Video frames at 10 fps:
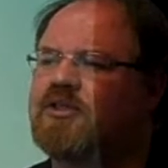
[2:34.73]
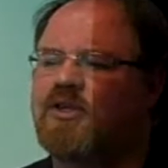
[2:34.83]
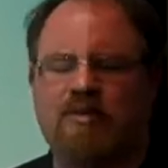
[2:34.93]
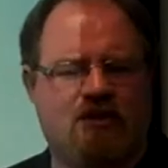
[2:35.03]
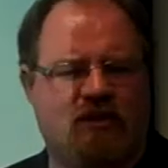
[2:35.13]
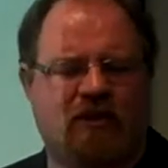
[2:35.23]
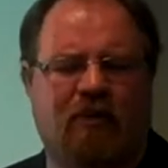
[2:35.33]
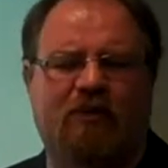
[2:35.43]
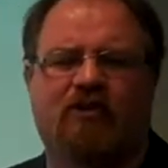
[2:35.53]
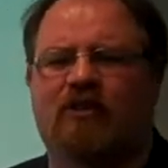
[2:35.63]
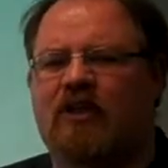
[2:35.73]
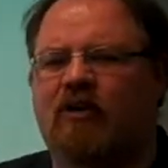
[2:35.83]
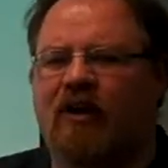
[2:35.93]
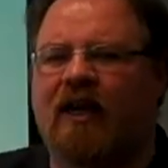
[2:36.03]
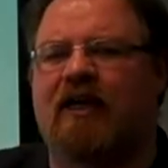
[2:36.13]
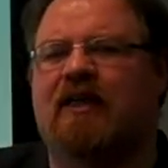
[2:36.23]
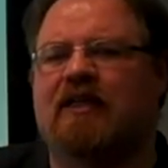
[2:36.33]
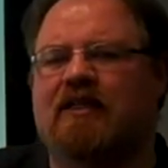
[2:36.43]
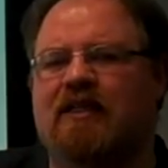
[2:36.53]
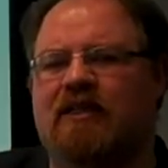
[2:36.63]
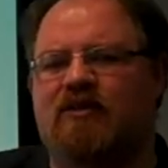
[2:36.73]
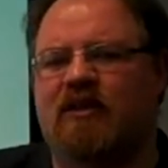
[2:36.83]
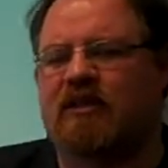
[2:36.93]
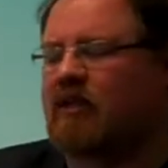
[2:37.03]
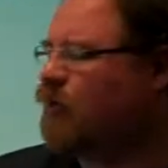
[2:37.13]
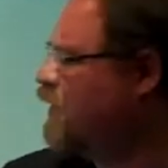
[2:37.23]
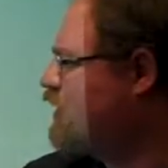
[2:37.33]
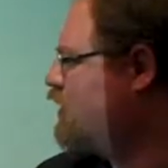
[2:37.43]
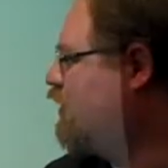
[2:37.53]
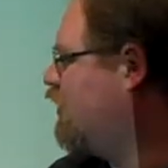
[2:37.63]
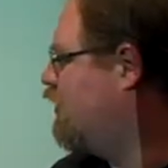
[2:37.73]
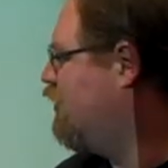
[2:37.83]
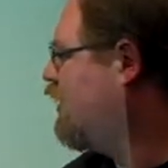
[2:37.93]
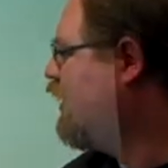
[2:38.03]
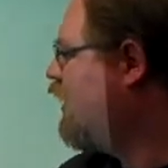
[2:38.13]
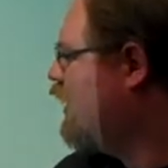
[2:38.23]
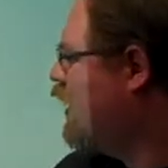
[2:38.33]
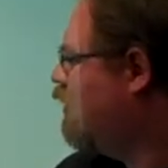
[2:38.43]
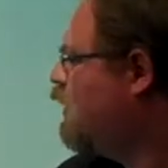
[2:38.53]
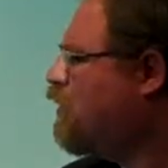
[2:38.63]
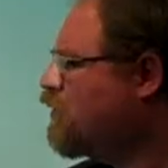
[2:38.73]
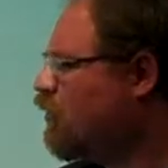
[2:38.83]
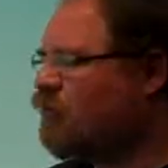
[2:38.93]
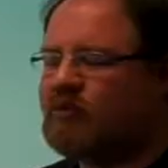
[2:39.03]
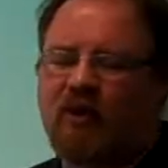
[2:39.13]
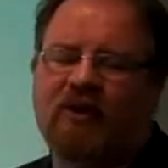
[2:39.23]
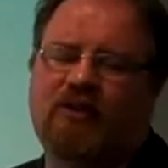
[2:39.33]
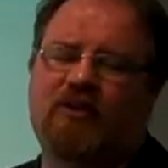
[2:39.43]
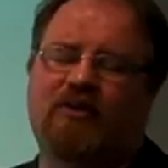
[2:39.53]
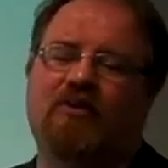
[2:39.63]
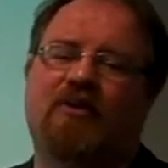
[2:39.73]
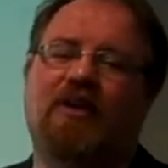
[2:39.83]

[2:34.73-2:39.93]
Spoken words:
to use this opportunity correctly is an interesting question, though. People don't want to